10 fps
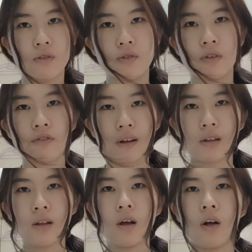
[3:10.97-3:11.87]

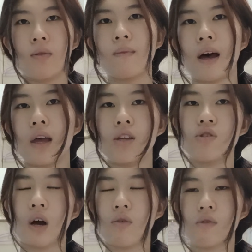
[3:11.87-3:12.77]
Reflecting on my
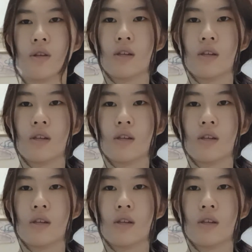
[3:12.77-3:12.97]
childhood